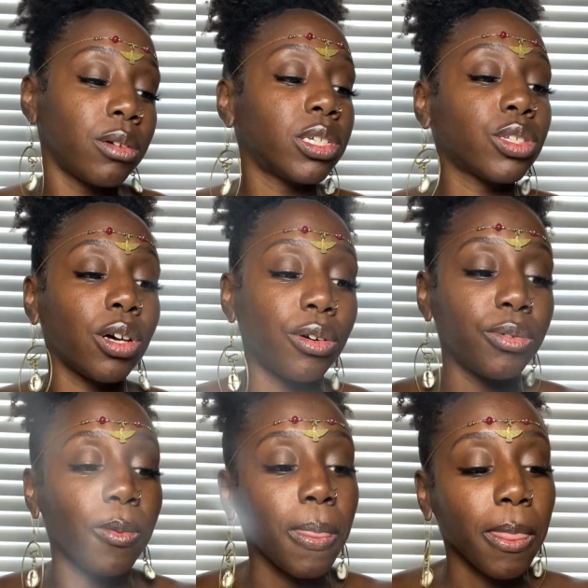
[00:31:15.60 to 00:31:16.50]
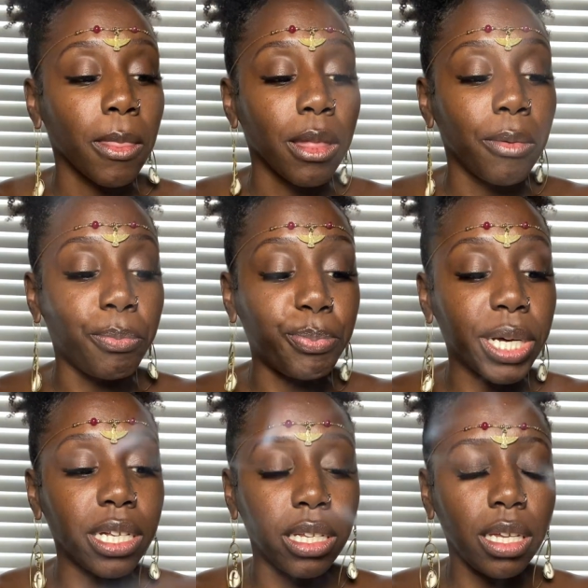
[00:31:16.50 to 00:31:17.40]
So,
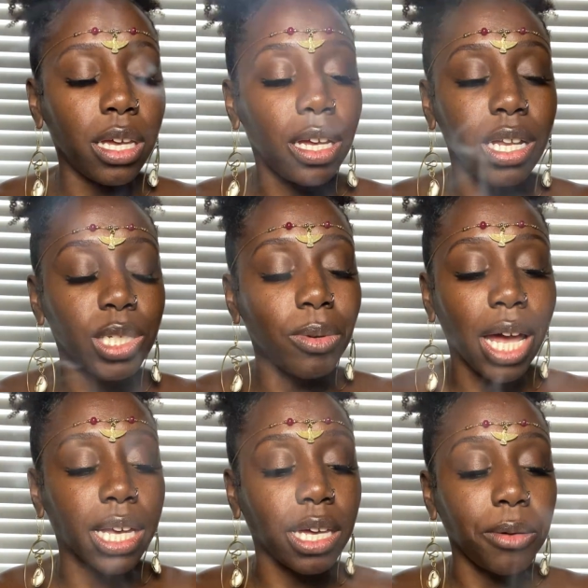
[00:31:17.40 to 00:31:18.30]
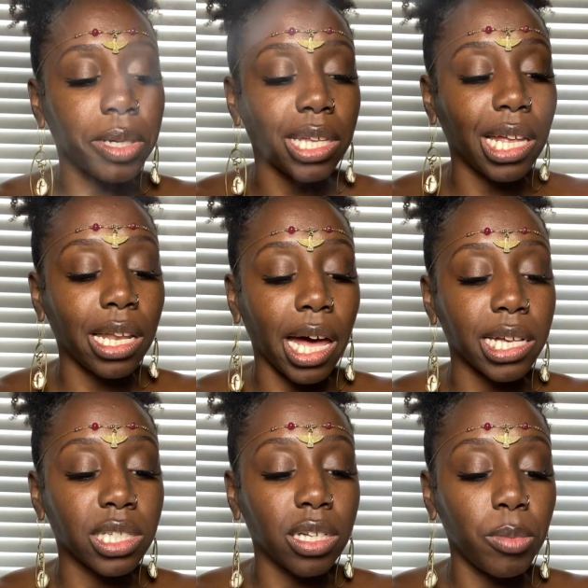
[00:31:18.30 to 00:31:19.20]
but yeah, that's what I get with that. Like,
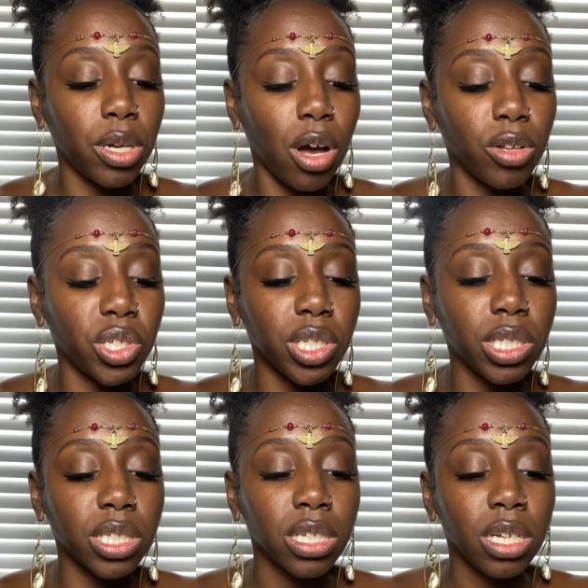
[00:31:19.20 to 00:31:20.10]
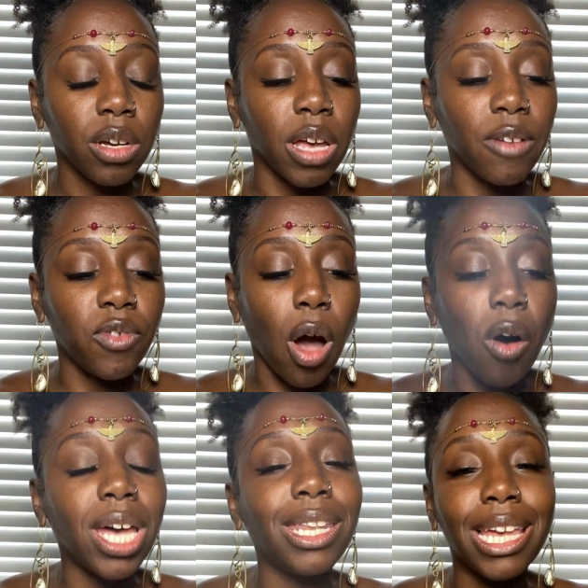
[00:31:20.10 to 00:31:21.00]
some of y'all just, if y'all
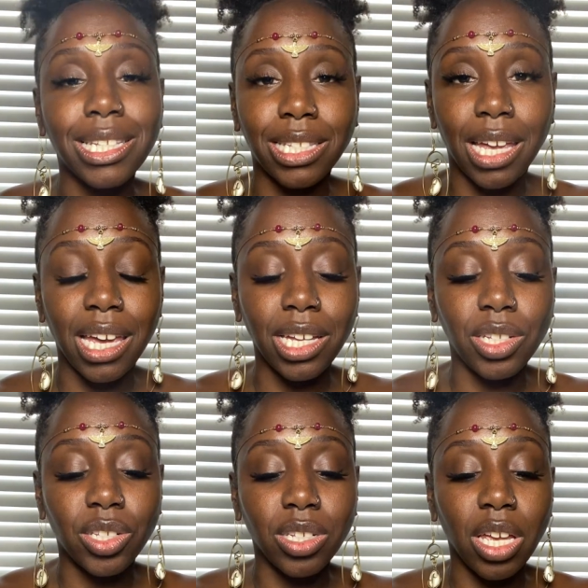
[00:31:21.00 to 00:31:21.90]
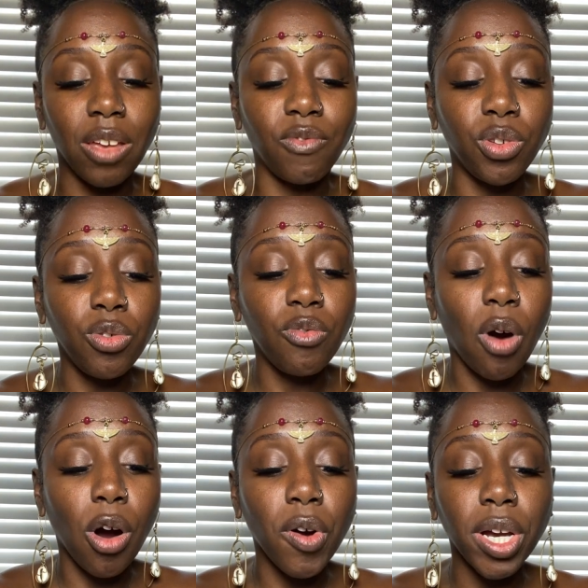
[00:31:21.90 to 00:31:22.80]
in that stage, if you've
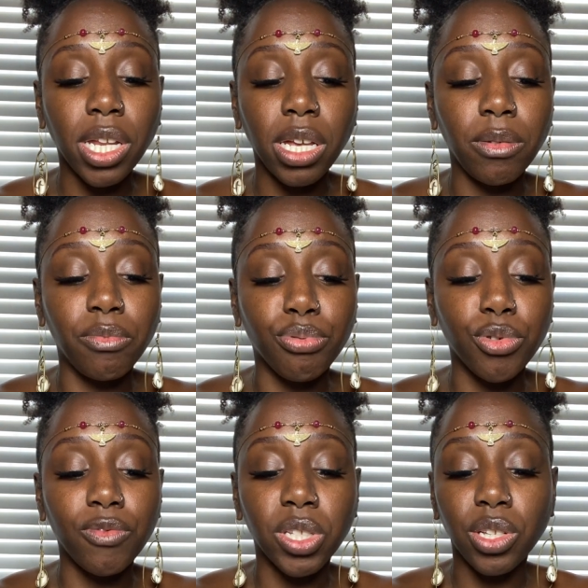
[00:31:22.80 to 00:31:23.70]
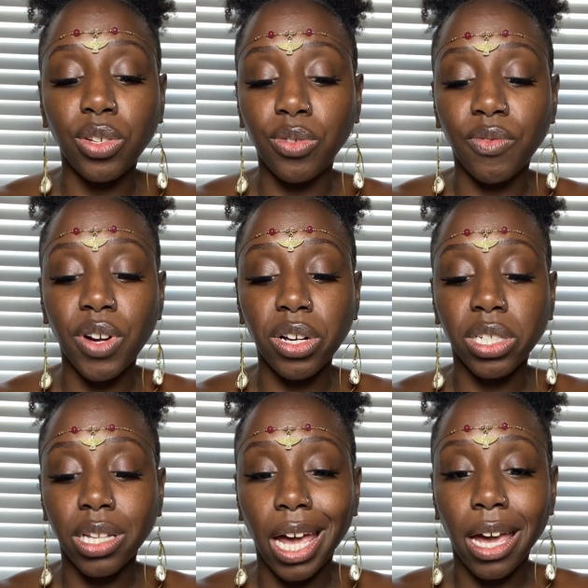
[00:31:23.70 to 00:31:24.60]
already proven to the universe,
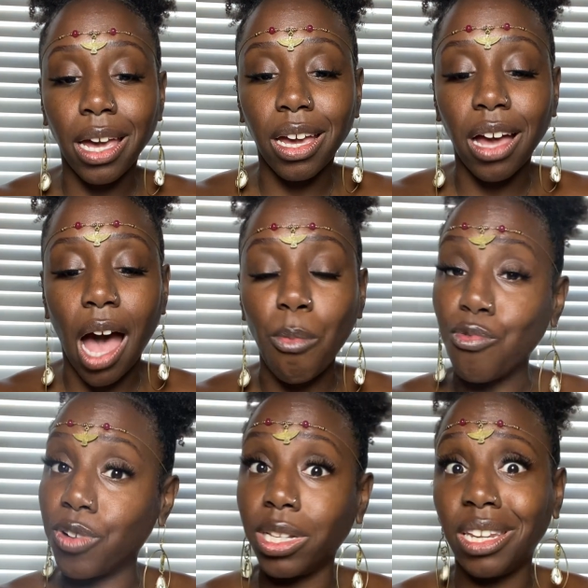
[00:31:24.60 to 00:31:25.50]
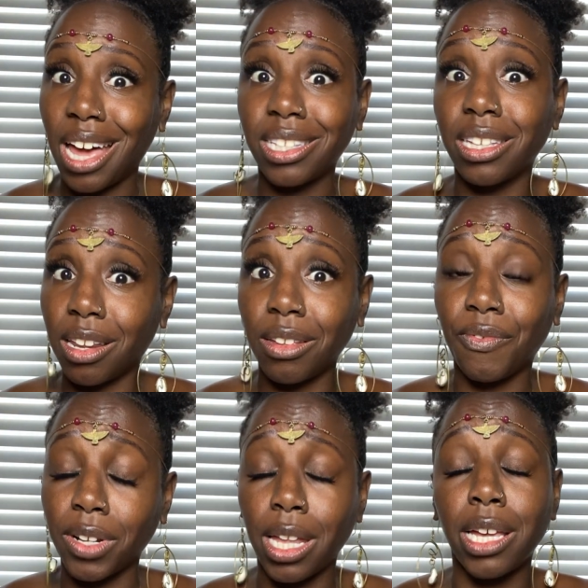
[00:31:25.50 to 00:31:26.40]
like, I'm really not settling
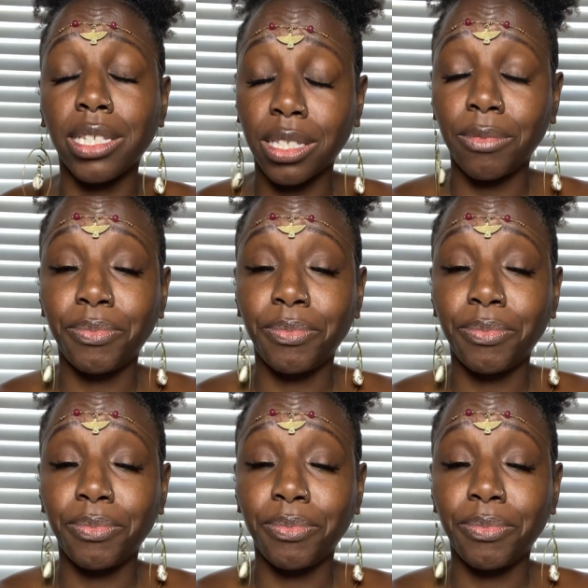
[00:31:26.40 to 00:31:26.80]
for less,